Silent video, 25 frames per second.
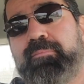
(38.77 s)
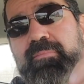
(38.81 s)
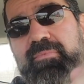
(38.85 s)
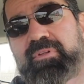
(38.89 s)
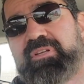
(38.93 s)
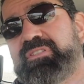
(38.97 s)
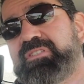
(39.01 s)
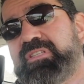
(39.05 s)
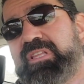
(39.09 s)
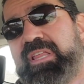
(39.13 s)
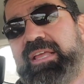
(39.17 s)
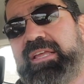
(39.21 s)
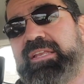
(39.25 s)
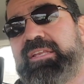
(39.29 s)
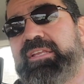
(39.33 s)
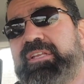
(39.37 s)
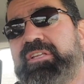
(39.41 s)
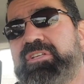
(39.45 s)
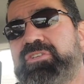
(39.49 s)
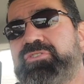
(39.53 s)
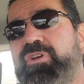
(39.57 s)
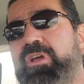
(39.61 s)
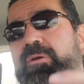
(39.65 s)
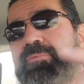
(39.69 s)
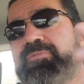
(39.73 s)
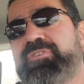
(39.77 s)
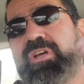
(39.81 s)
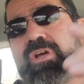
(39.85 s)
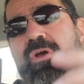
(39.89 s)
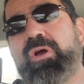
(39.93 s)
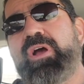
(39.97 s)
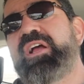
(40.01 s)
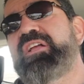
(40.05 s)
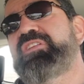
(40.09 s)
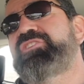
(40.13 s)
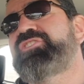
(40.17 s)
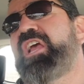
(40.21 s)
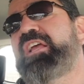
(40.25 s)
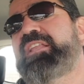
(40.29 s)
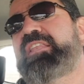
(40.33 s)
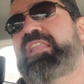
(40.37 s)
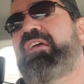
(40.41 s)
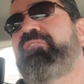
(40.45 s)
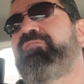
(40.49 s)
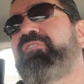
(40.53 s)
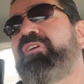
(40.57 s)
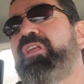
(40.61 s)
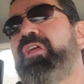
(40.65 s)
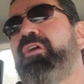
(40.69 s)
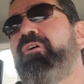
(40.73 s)
there's a link in the description. Go ahead, check
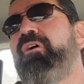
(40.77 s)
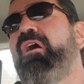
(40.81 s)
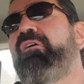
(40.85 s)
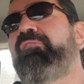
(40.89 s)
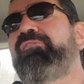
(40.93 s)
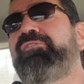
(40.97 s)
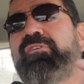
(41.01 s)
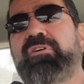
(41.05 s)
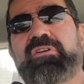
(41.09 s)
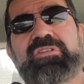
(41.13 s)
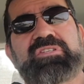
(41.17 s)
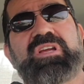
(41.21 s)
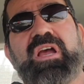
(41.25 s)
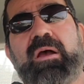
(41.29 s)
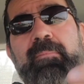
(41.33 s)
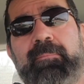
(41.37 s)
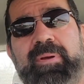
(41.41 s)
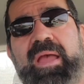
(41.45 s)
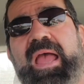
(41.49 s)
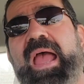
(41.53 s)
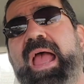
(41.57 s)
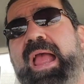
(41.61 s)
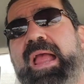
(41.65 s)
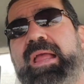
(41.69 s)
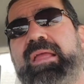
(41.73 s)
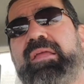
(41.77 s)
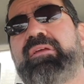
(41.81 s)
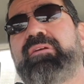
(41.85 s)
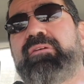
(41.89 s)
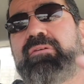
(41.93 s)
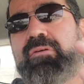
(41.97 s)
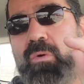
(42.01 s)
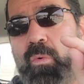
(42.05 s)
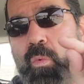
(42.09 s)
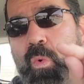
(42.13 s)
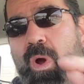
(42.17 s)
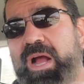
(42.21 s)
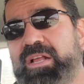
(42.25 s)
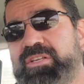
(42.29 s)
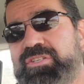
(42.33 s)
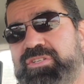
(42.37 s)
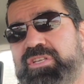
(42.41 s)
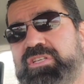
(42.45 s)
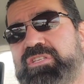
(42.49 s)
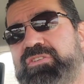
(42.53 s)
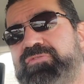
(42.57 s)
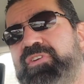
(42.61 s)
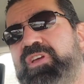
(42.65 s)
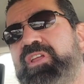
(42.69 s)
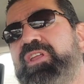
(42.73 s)
that video out first. Come back, watch
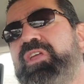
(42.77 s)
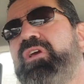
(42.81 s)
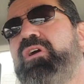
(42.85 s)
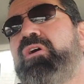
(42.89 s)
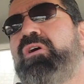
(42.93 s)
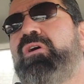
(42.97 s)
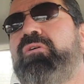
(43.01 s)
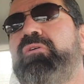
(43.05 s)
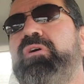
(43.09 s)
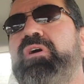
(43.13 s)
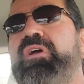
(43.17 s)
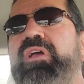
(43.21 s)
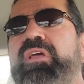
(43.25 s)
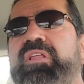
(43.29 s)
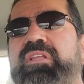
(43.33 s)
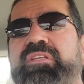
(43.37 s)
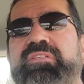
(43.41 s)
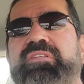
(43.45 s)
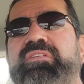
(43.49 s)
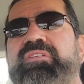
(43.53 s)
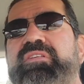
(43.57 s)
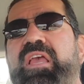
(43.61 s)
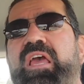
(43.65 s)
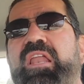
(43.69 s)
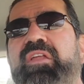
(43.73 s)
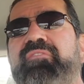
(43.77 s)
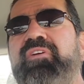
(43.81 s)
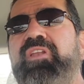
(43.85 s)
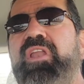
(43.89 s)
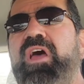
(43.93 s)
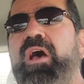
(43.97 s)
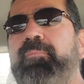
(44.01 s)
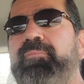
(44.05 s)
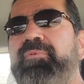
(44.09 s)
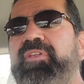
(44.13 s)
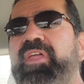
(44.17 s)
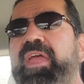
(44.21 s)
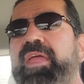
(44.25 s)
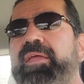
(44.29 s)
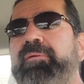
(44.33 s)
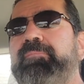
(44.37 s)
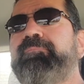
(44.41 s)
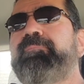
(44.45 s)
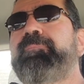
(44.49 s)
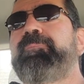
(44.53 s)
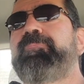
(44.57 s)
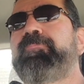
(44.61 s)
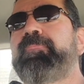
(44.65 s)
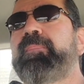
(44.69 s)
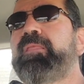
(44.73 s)
this video. This is kind of an update.
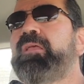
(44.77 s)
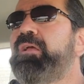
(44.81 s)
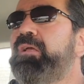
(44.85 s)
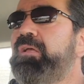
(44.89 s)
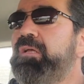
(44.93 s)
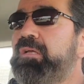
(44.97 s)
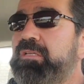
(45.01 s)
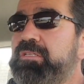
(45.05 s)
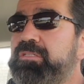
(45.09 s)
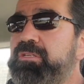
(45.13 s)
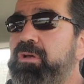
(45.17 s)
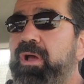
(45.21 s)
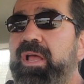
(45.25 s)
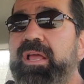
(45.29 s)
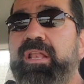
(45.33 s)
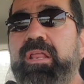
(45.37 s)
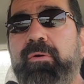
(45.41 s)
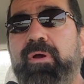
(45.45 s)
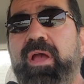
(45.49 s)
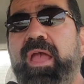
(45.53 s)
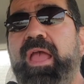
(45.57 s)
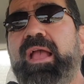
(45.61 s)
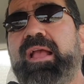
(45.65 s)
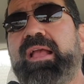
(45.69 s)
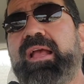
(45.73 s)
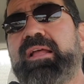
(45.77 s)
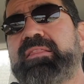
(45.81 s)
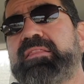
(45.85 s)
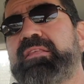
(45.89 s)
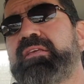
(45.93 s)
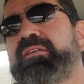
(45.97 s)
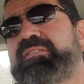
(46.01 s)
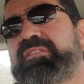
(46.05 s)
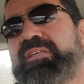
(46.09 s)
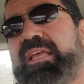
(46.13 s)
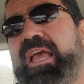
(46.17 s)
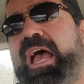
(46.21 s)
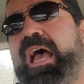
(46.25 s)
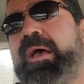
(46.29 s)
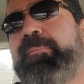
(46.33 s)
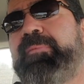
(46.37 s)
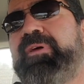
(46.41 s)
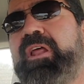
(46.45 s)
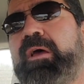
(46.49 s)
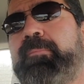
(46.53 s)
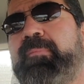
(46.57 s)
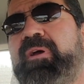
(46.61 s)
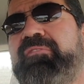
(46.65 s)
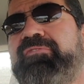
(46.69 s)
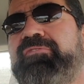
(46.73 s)
So anyway, I got this
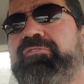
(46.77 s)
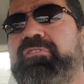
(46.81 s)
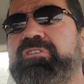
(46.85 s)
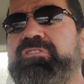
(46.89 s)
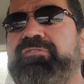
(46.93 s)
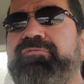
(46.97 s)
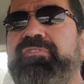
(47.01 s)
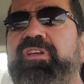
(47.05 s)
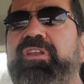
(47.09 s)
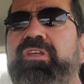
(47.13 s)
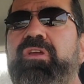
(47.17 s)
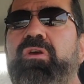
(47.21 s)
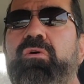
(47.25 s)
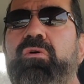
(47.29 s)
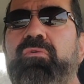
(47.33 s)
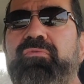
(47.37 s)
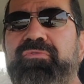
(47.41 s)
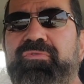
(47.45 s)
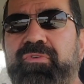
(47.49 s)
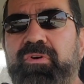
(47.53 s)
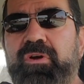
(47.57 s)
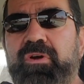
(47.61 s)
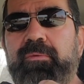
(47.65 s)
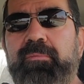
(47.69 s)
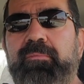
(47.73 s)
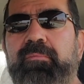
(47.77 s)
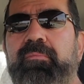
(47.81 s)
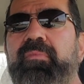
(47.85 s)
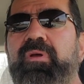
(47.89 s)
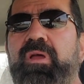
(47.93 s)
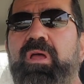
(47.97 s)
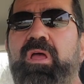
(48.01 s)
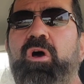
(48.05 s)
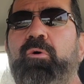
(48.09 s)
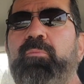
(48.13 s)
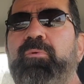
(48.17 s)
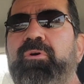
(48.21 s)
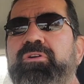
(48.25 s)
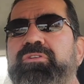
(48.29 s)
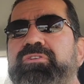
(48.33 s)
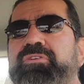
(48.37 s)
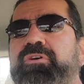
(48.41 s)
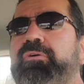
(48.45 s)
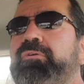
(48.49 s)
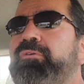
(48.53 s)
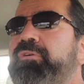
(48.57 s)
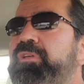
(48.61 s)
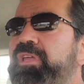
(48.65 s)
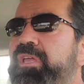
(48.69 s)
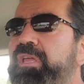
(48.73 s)
comment on my first video from
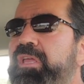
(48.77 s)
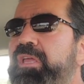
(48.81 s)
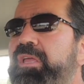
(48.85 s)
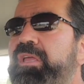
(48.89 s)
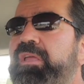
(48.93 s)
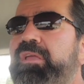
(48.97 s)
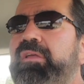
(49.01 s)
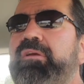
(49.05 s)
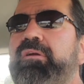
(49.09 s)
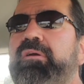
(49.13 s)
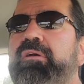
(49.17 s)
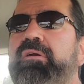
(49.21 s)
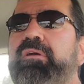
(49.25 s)
Alberto. He